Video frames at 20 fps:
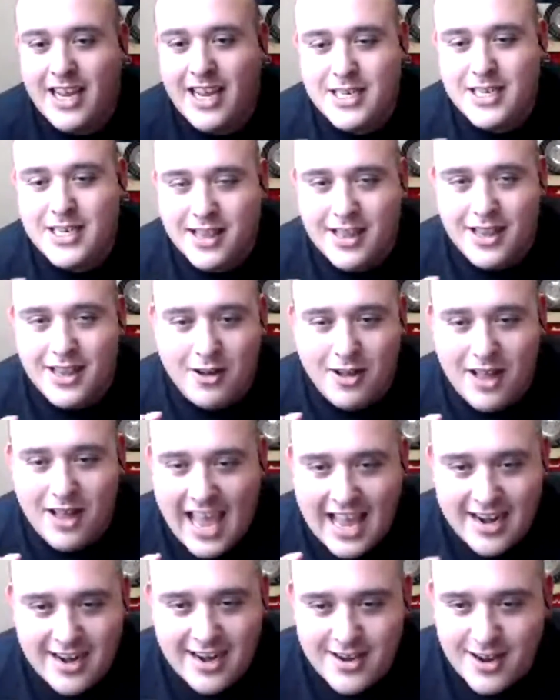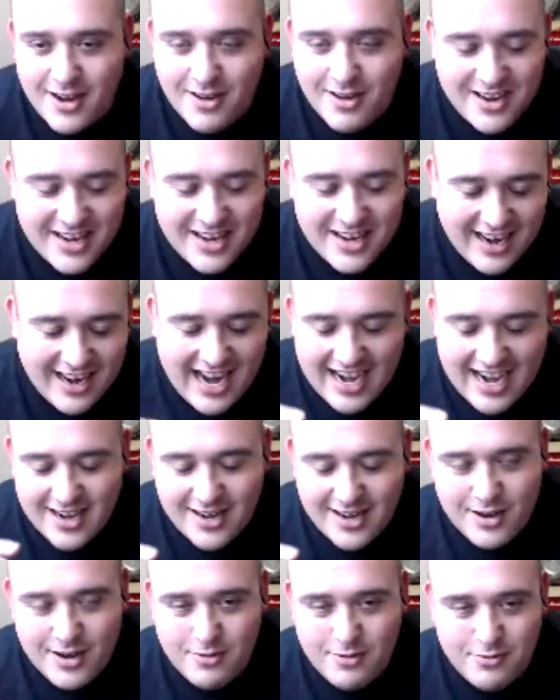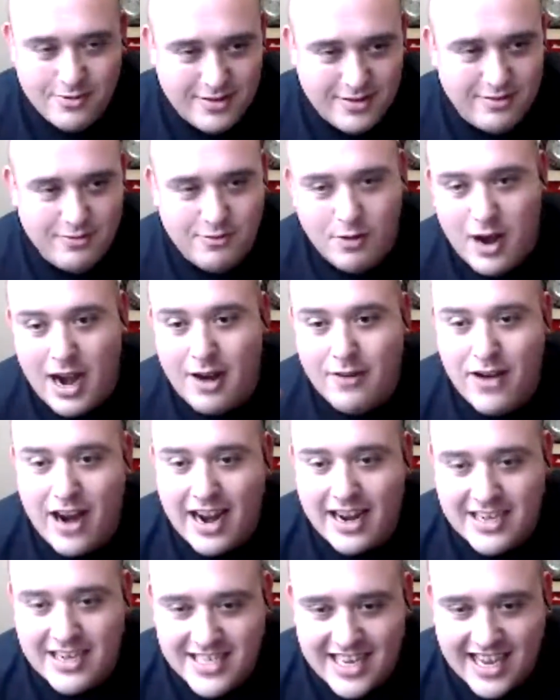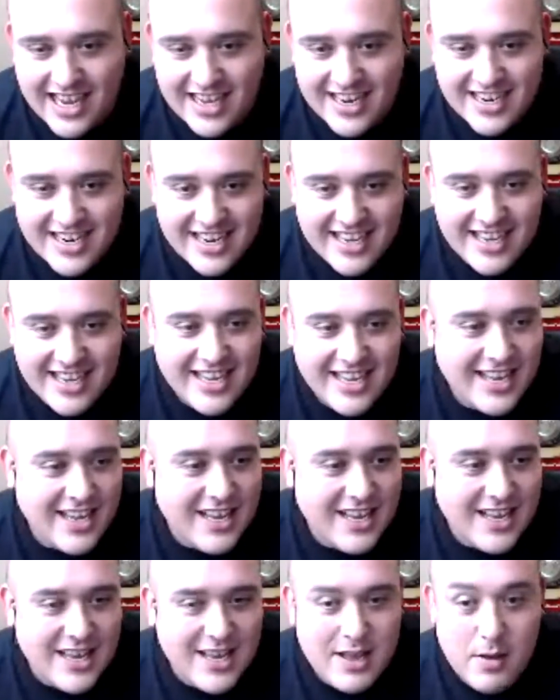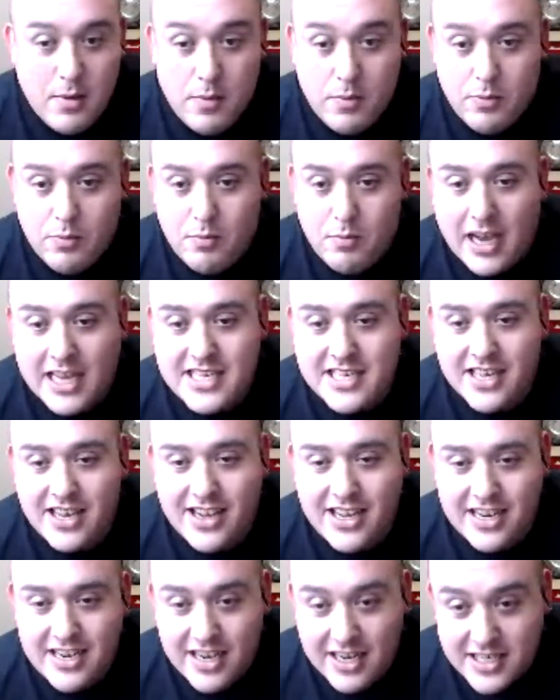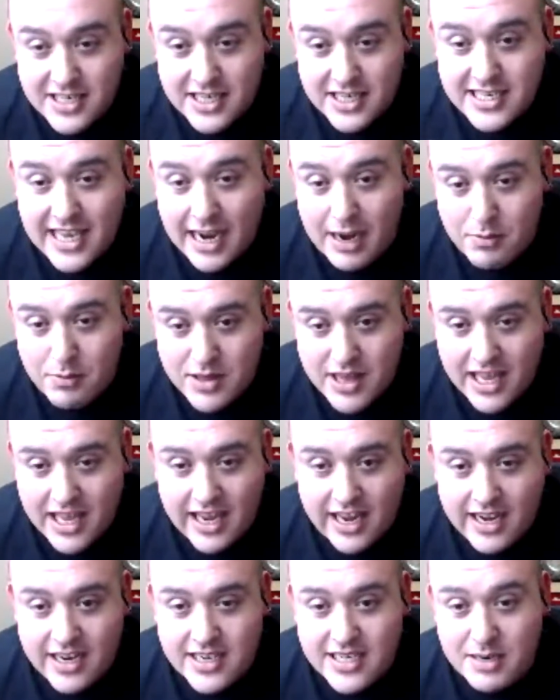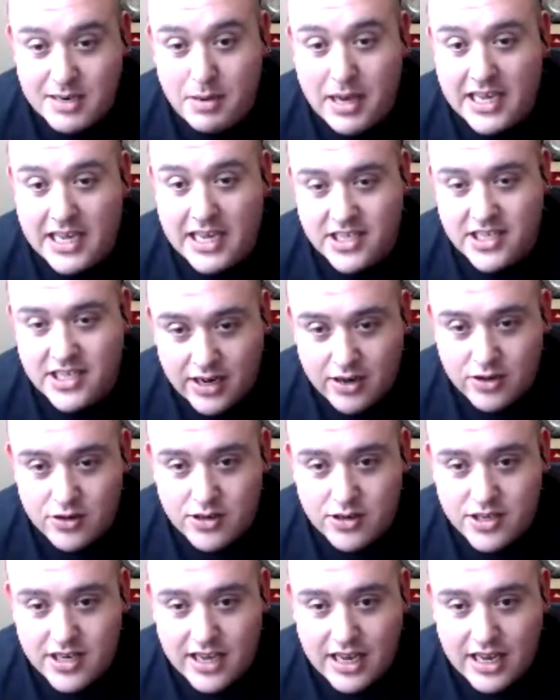you with a little antidote. Antidote, wherever how you say it. My son does the same thing to buy sneakers